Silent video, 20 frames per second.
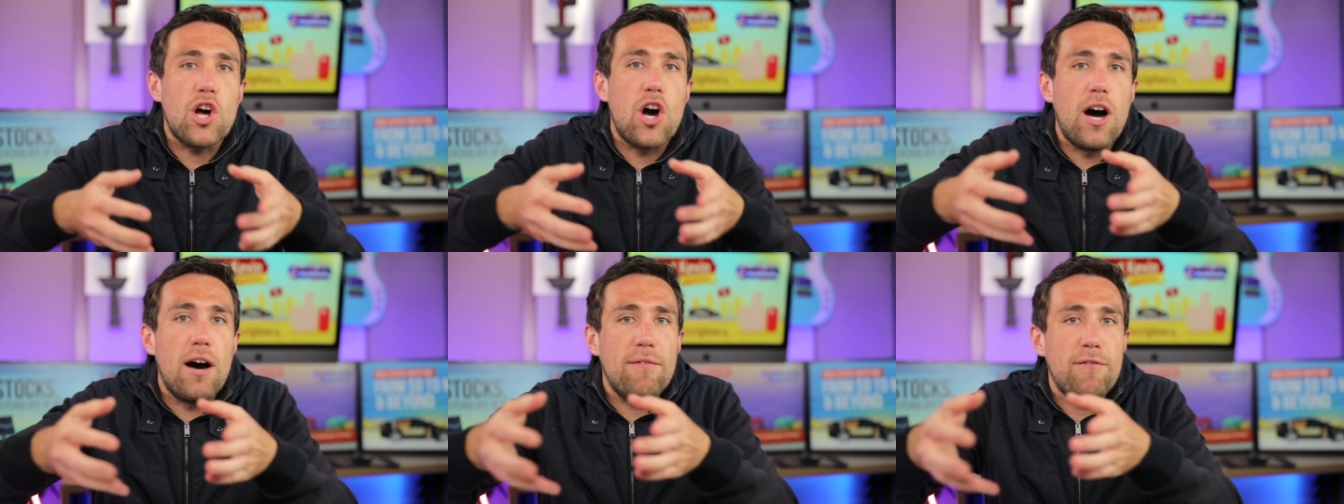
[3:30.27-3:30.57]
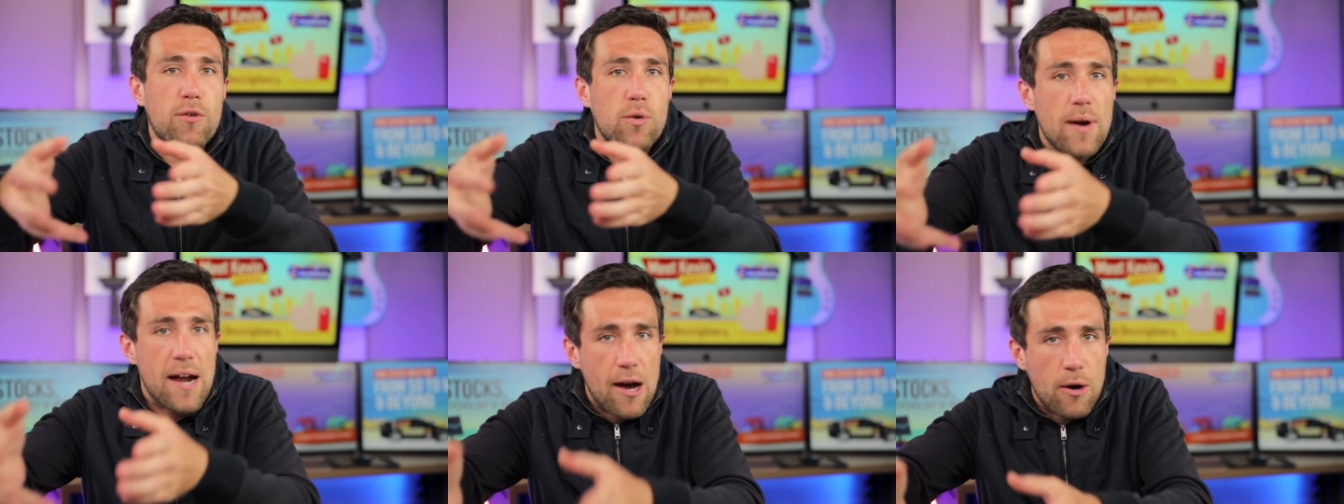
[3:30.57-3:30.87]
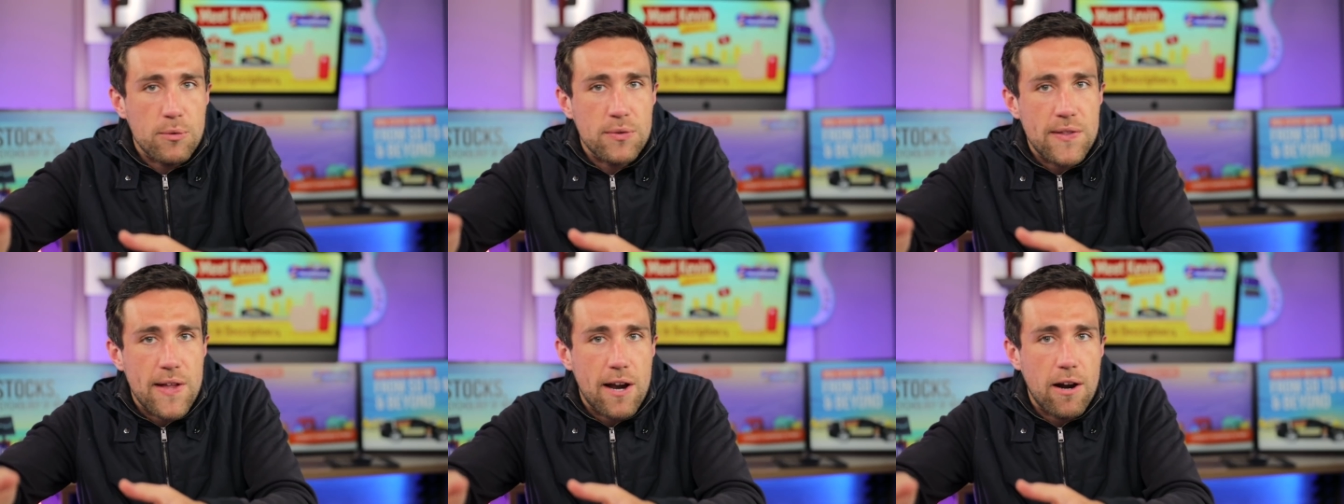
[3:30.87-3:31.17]
offer
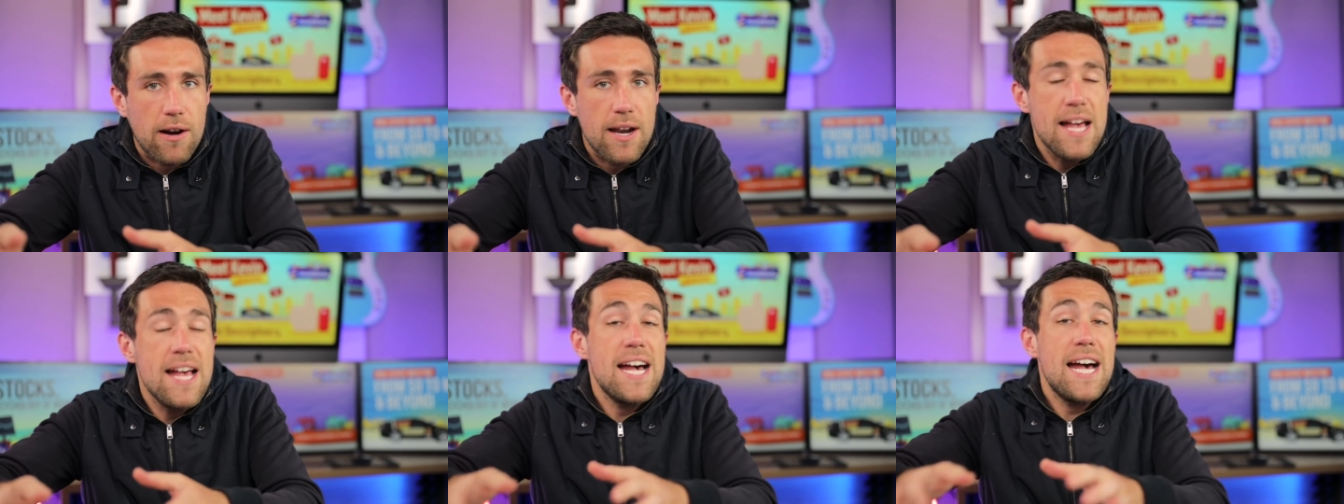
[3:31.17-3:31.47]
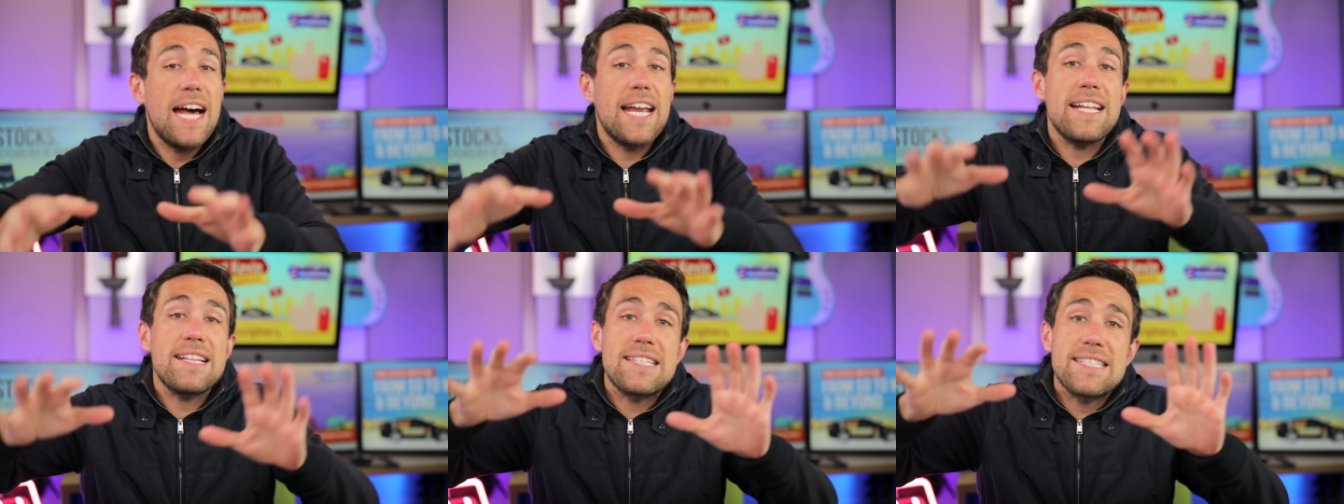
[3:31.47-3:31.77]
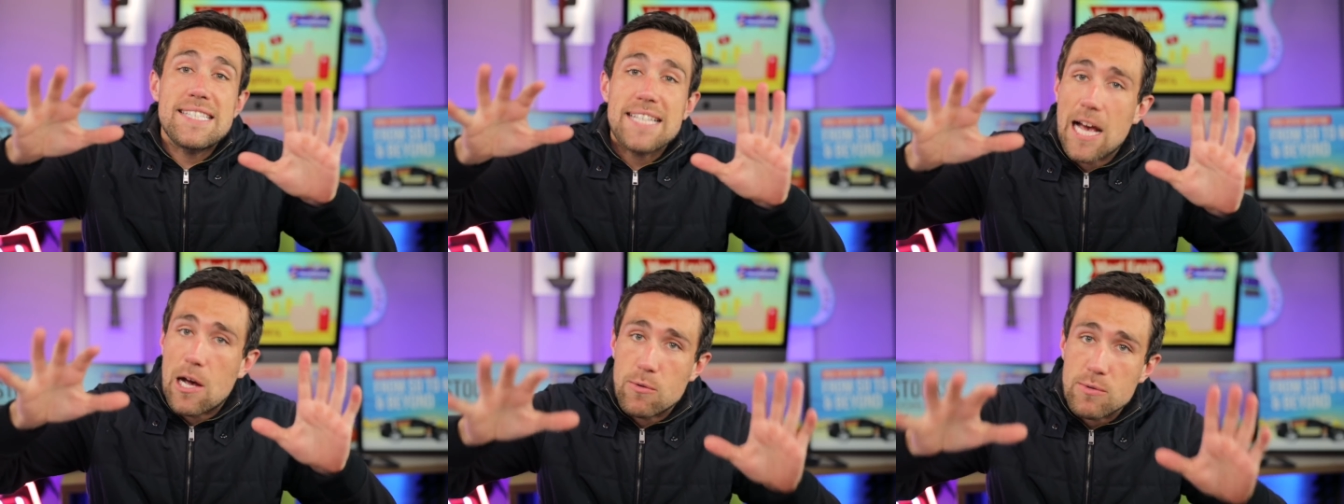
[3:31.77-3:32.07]
out there, and it
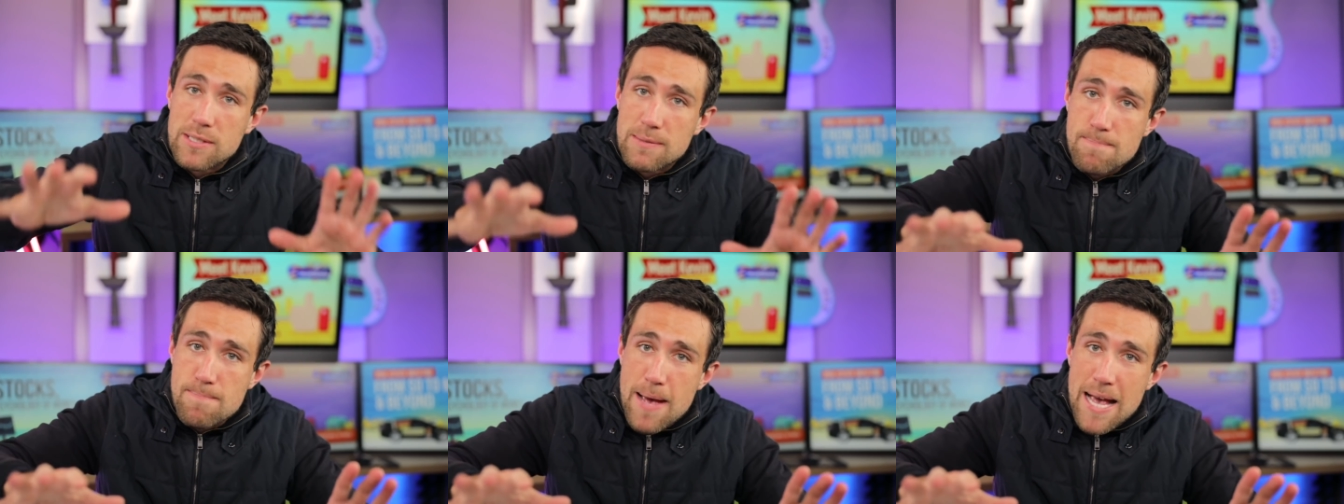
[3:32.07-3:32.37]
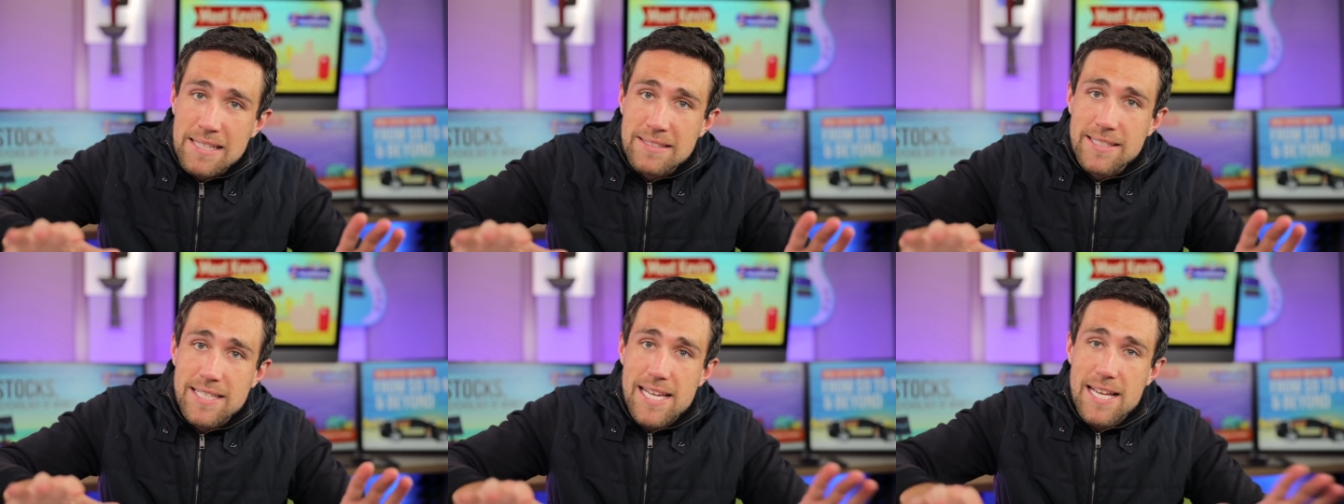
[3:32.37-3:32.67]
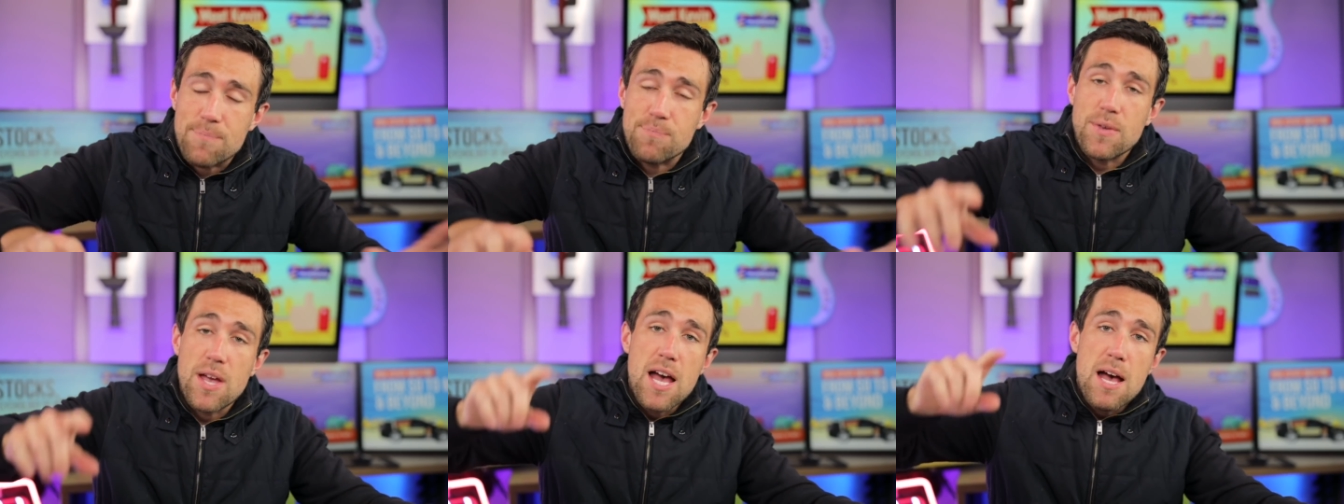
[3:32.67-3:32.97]
sounds messy.